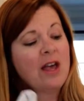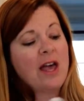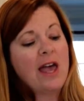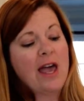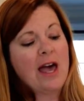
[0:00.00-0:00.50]

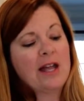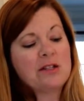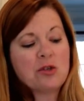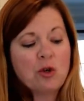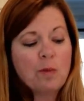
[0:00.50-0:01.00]
and
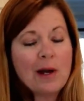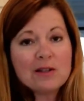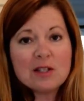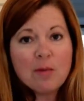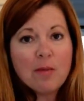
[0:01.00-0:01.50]
scoop
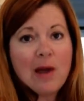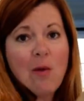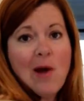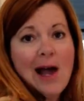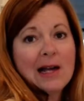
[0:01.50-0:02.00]
out some of my
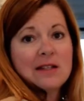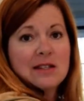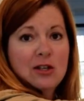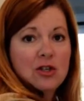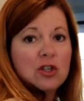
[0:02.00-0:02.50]
wax,
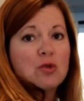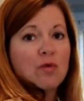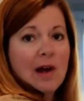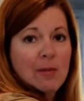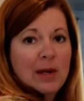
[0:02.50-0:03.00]
and you just
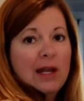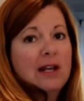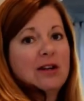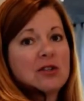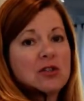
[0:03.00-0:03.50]
rub it
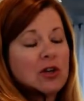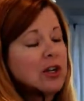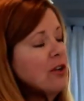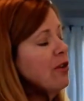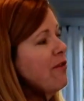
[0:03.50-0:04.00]
in a
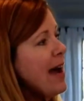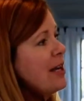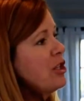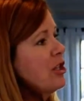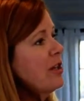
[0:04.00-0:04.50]
circular
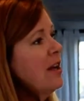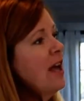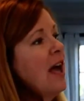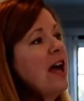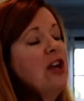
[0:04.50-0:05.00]
fashion.
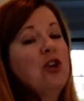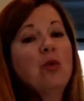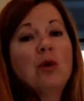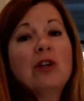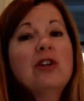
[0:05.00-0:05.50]
You
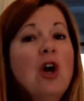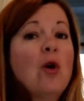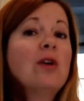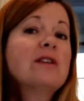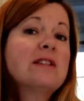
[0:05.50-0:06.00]
will
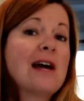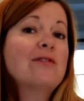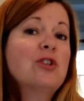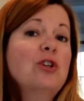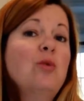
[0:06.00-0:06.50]
notice
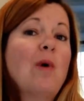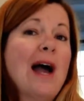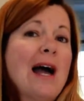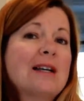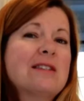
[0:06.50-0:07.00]
after you
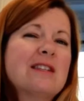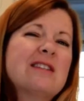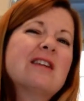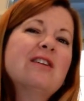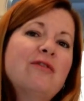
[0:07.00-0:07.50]
wax,
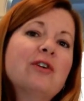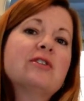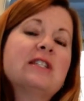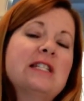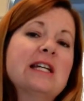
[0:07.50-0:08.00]
it's going to feel
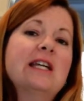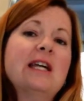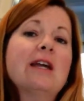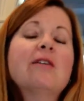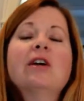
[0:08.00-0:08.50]

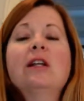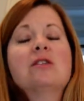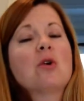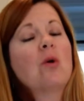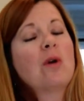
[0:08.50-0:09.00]
sticky.
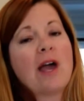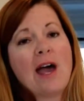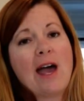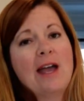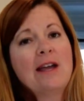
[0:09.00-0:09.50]
It's
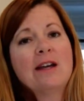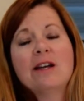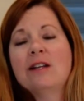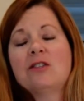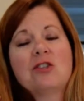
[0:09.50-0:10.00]
okay.
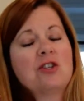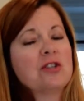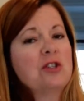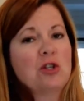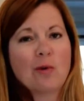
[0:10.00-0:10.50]
It's
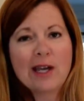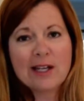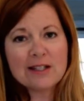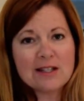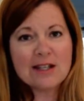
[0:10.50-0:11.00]
just doing
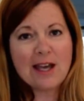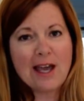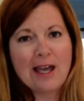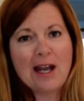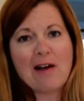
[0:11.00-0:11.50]
its
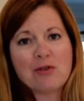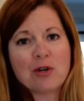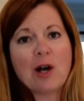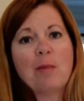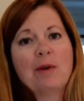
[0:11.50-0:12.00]
thing, and
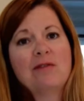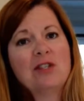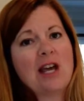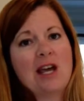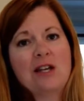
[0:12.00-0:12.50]
after a couple of
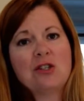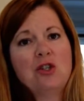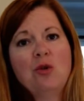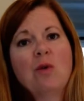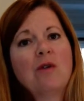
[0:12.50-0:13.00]
days,
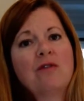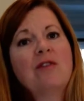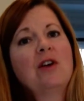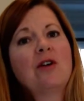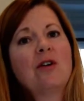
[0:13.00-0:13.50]
you won't
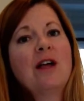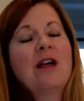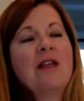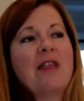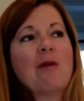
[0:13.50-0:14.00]
feel
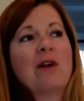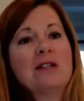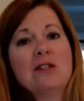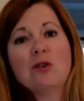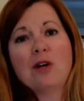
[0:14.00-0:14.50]
that
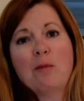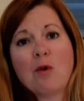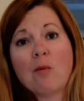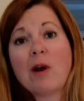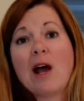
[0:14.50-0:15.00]
residue
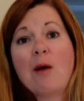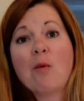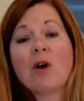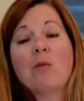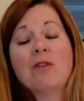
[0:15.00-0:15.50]
anymore. When I
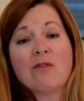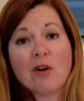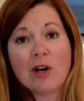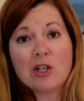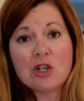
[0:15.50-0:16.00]
work with
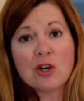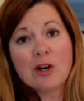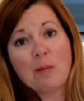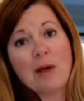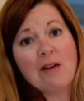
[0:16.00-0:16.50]
furniture
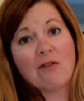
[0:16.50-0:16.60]
and paint